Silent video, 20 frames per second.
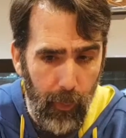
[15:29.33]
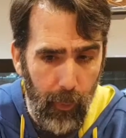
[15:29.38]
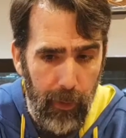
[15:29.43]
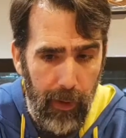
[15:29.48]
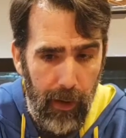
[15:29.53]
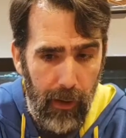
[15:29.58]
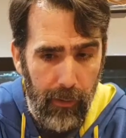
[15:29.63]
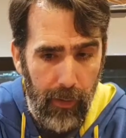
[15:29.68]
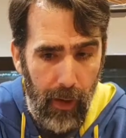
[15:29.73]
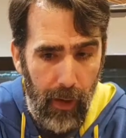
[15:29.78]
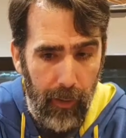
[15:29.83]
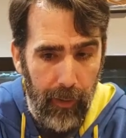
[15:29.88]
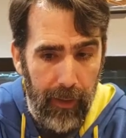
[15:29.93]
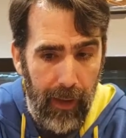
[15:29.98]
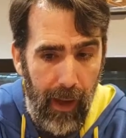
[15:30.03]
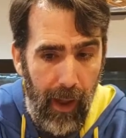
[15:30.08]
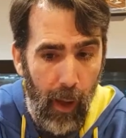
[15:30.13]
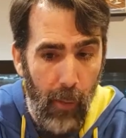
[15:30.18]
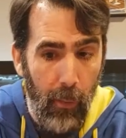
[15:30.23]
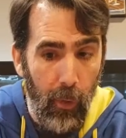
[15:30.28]
We have
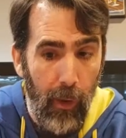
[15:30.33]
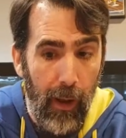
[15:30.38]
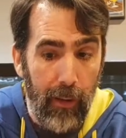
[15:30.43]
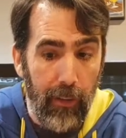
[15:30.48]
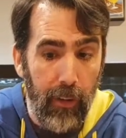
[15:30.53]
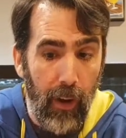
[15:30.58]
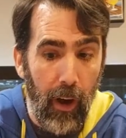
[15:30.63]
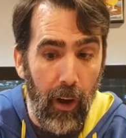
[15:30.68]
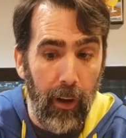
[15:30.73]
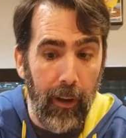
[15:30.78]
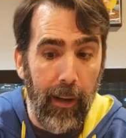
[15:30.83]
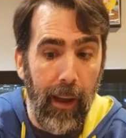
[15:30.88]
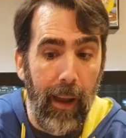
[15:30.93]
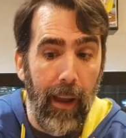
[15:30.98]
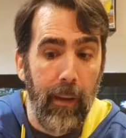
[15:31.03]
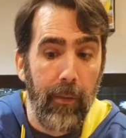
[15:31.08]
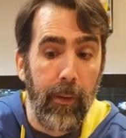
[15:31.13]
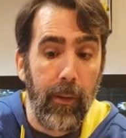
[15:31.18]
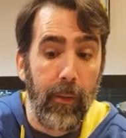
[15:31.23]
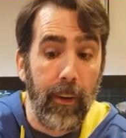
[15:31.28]
the Almaret's
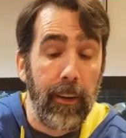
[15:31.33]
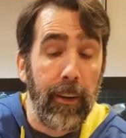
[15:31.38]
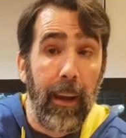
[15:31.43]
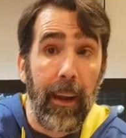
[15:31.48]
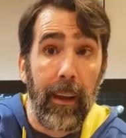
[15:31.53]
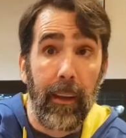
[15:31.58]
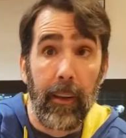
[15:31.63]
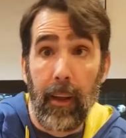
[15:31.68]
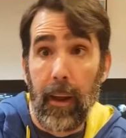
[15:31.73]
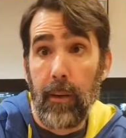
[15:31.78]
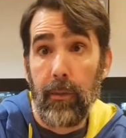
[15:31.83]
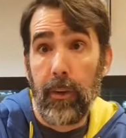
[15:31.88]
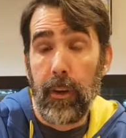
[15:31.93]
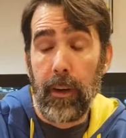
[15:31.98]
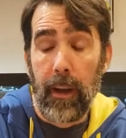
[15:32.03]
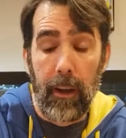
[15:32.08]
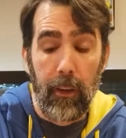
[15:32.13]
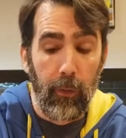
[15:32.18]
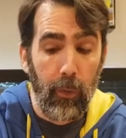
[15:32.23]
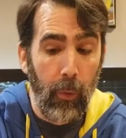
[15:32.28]
Archive. If you gain life, you
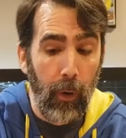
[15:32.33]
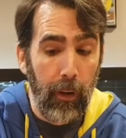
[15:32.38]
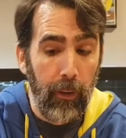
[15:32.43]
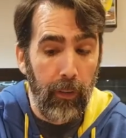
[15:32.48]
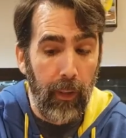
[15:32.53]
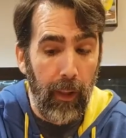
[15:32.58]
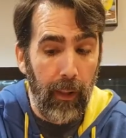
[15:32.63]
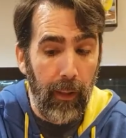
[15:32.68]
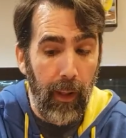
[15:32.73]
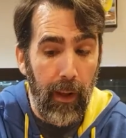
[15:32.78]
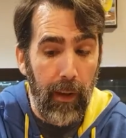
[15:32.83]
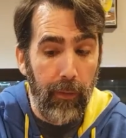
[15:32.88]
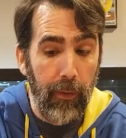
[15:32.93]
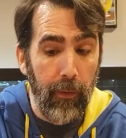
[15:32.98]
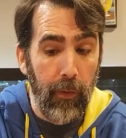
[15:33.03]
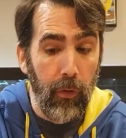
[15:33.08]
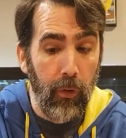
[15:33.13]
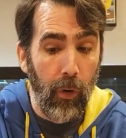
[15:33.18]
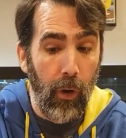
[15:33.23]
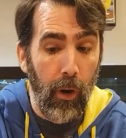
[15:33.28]
gain twice that life.
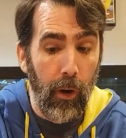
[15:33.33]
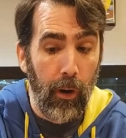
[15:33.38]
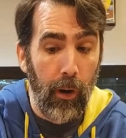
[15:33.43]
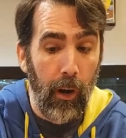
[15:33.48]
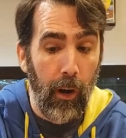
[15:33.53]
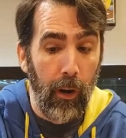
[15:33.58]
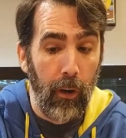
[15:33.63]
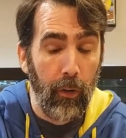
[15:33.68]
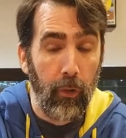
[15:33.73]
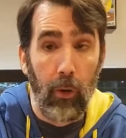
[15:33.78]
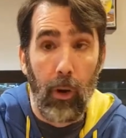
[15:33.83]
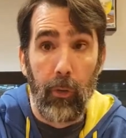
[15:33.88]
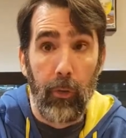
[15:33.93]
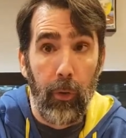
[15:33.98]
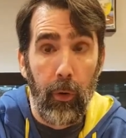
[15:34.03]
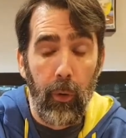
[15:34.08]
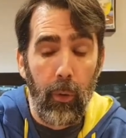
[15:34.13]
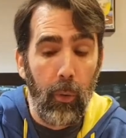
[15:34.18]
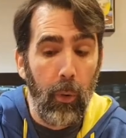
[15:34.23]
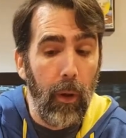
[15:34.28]
If you draw a card, draw
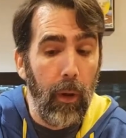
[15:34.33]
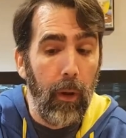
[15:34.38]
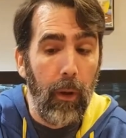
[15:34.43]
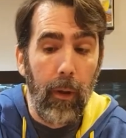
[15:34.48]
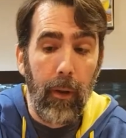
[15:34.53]
2.